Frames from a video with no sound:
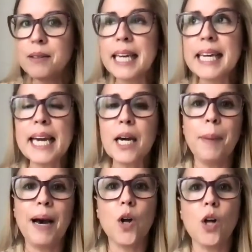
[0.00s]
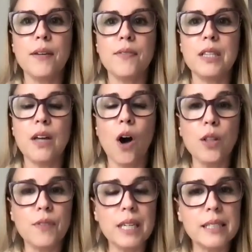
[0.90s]
thinking about all
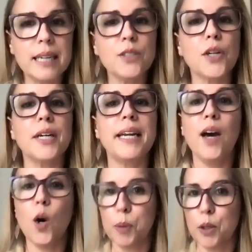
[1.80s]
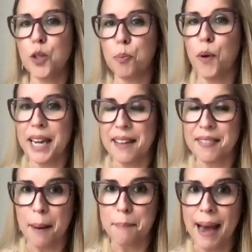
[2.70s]
of these things are going to help you to bring in
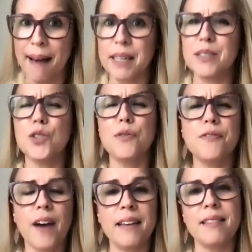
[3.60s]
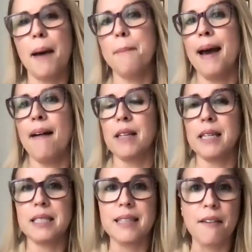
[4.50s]
that balance, to find that
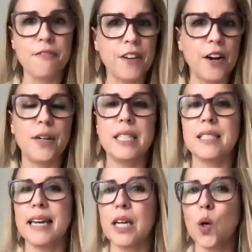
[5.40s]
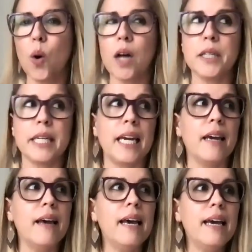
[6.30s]
balance, that fairness, that
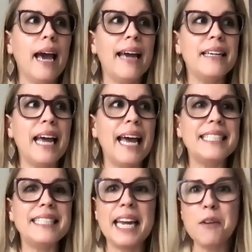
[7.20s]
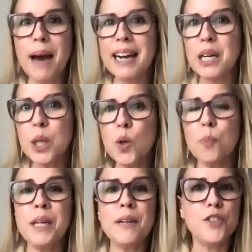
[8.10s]
equality, and take back a little
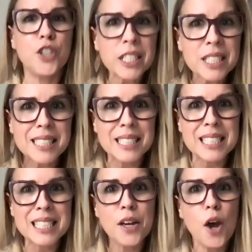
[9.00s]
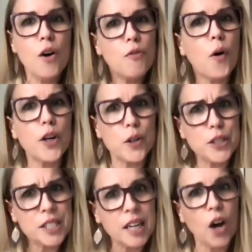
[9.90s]
bit of justice for
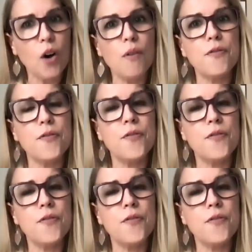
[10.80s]
yourself